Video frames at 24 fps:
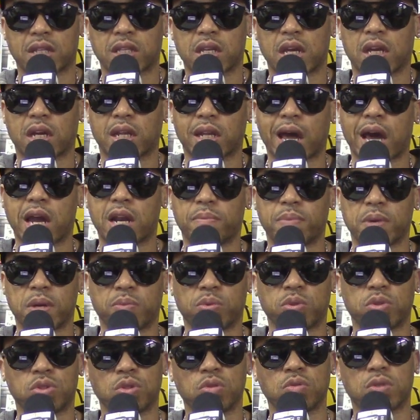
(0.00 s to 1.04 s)
I think a lot of
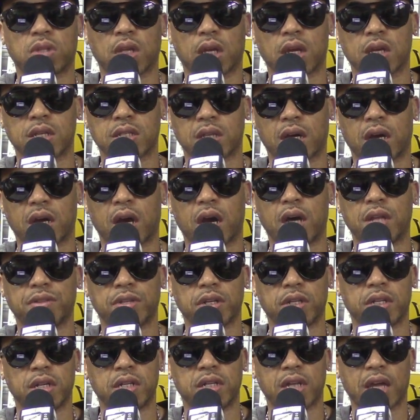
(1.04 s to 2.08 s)
people do things
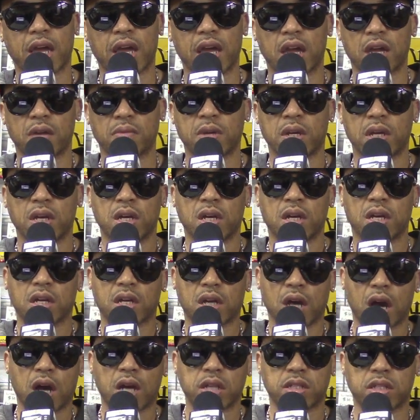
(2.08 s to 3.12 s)
under the name
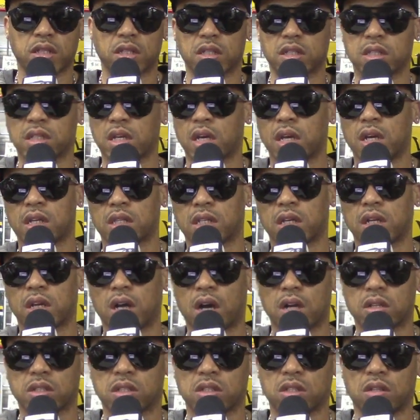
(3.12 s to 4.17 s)
conscious, the
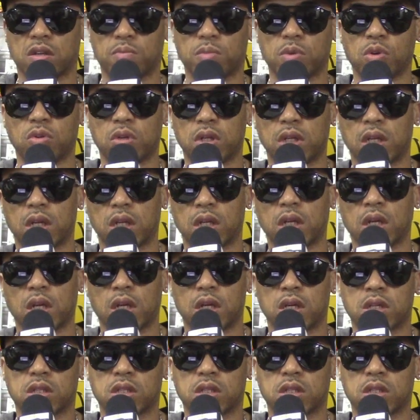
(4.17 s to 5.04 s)
conscious community.